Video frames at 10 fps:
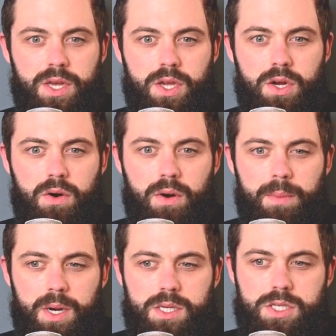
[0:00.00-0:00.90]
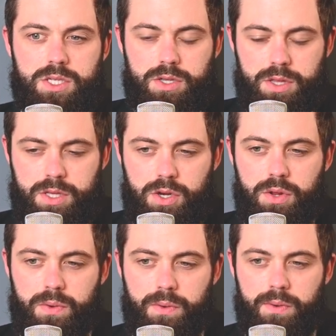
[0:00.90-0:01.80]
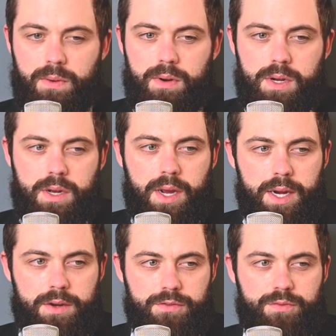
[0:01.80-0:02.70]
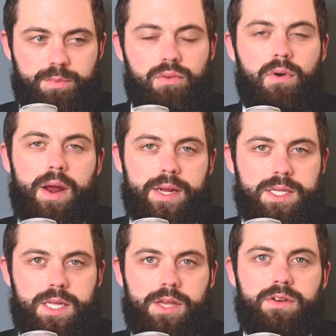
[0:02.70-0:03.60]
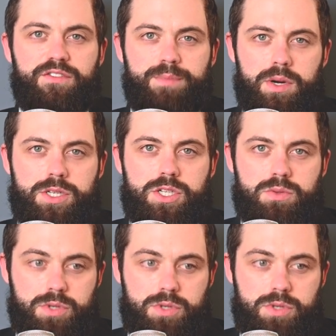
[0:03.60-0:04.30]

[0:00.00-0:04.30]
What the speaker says: amongst the new kind of products that you have purchased,